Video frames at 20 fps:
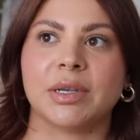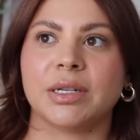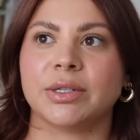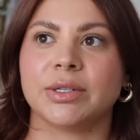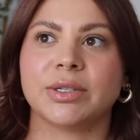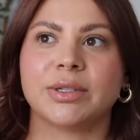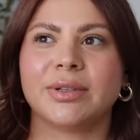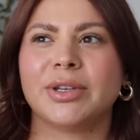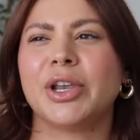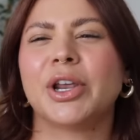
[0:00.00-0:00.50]

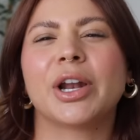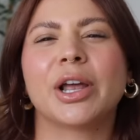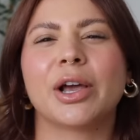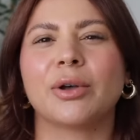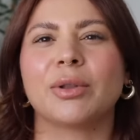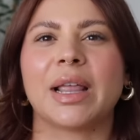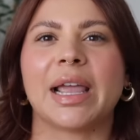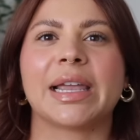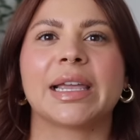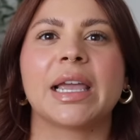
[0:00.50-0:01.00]
And you know,
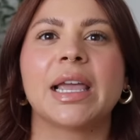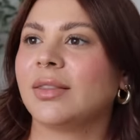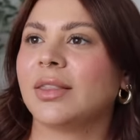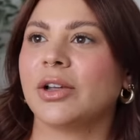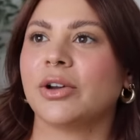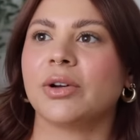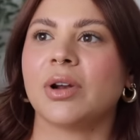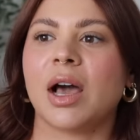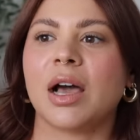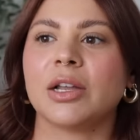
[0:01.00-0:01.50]
like
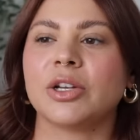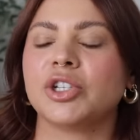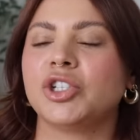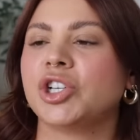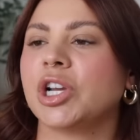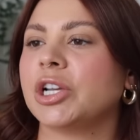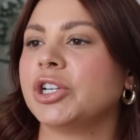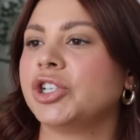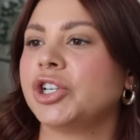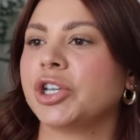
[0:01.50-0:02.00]
they're not
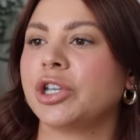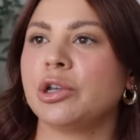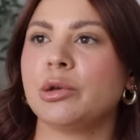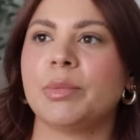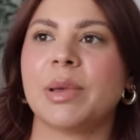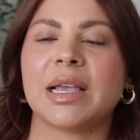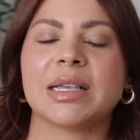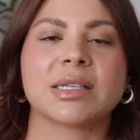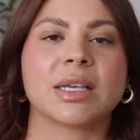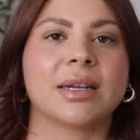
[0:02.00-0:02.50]
judging you
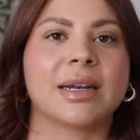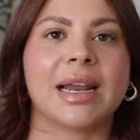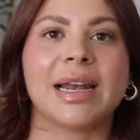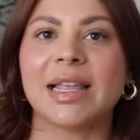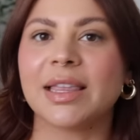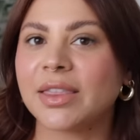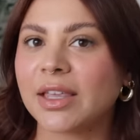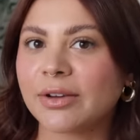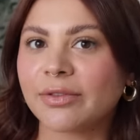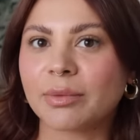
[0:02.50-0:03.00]
based on
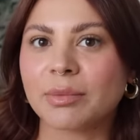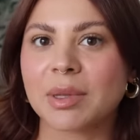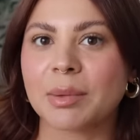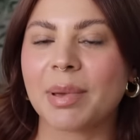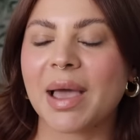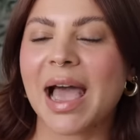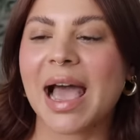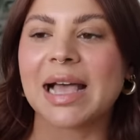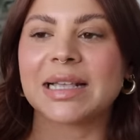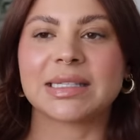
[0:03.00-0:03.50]
anything from the
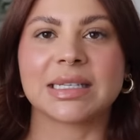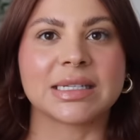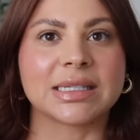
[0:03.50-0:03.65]
past.